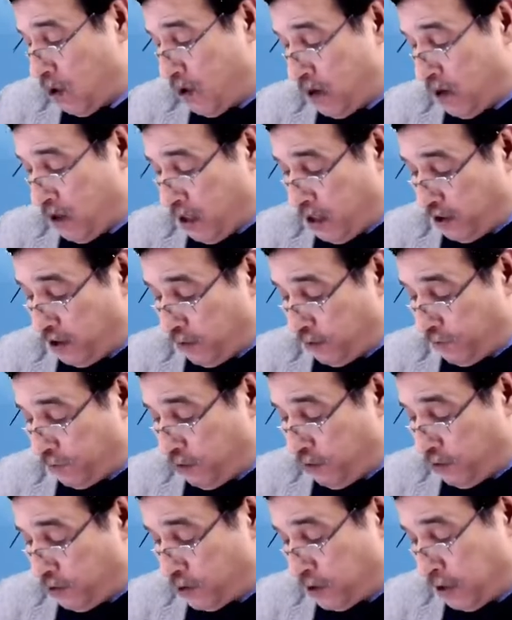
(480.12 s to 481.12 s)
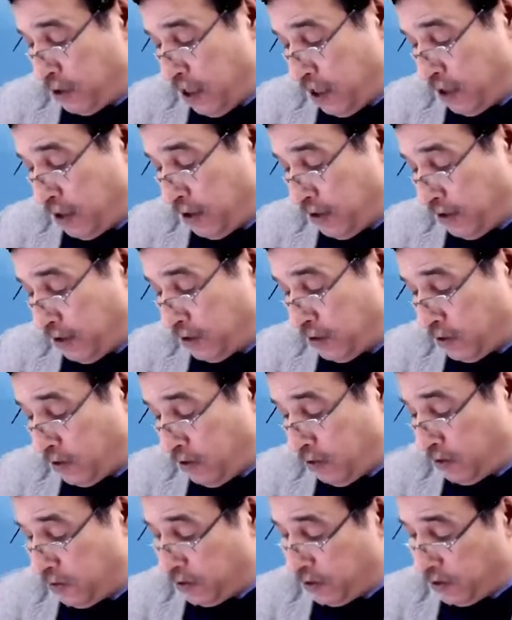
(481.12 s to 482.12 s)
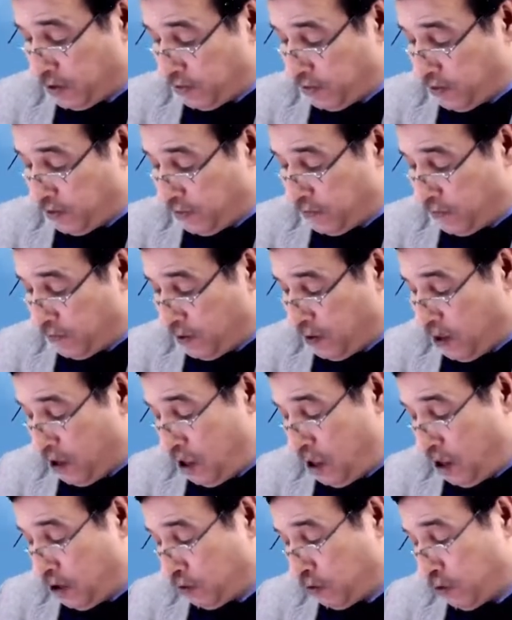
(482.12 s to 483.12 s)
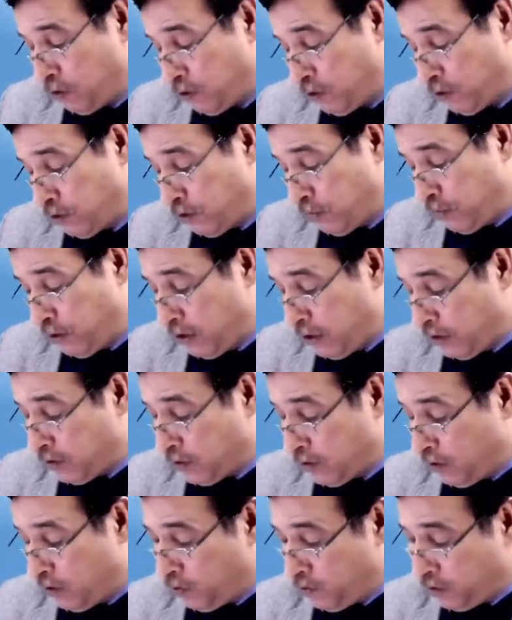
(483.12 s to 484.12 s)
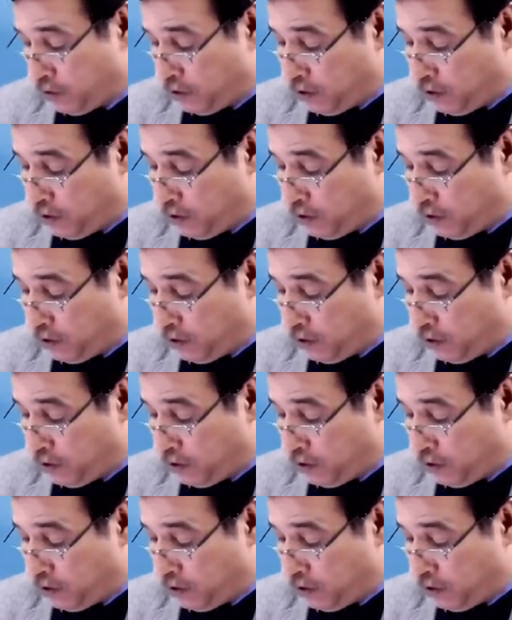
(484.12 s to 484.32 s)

and of course regarding disclosure, how those should be disclosed,